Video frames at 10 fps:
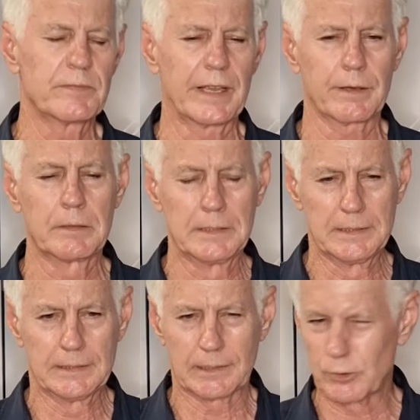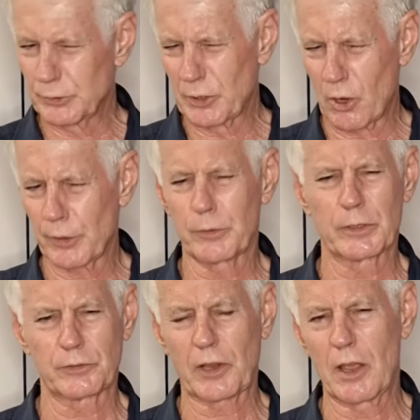Now, a good diet on
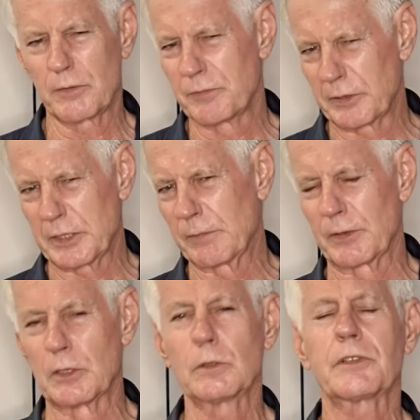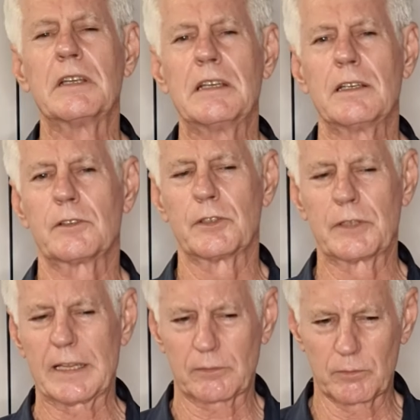its own, very difficult to
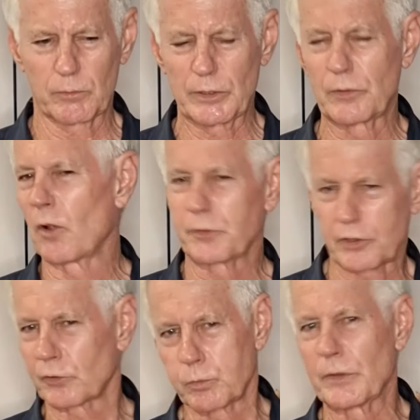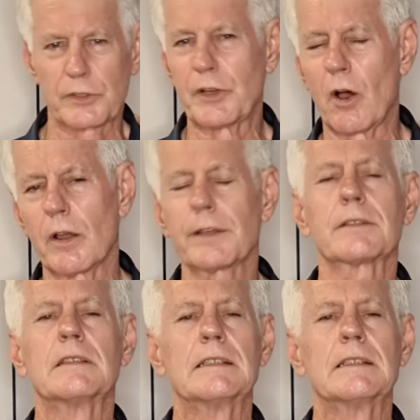get results just with a diet,